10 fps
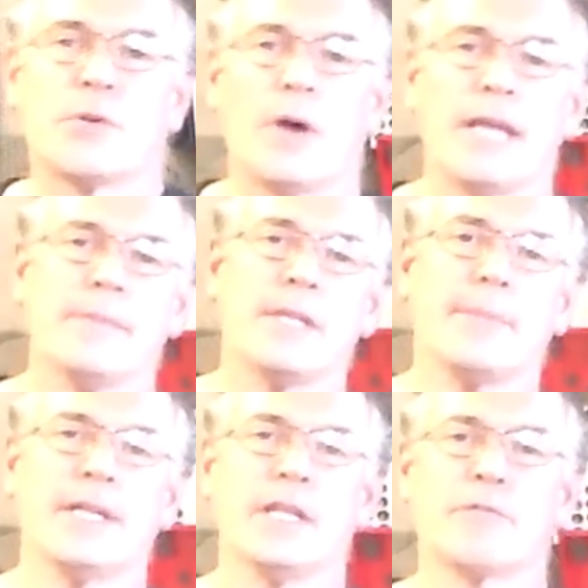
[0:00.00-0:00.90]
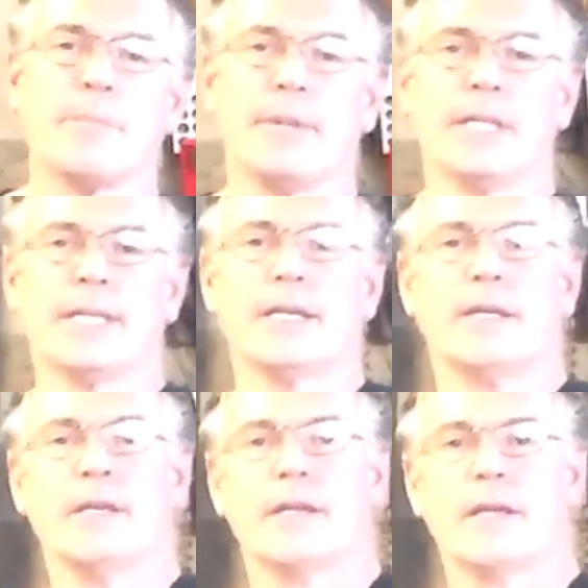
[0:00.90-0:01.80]
so I am in the middle of
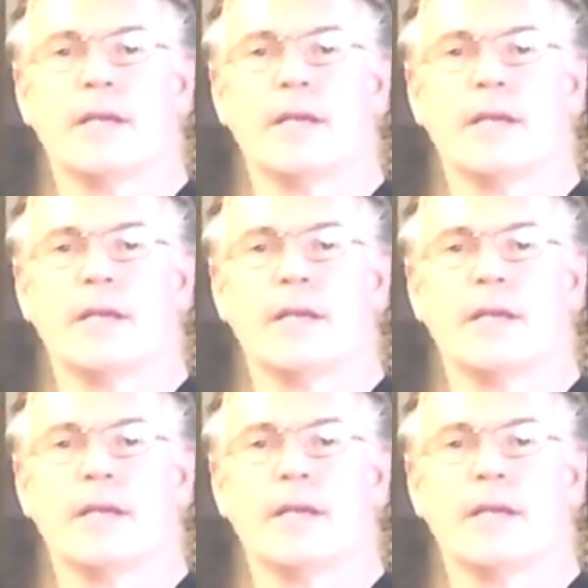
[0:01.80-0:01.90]
rebuilding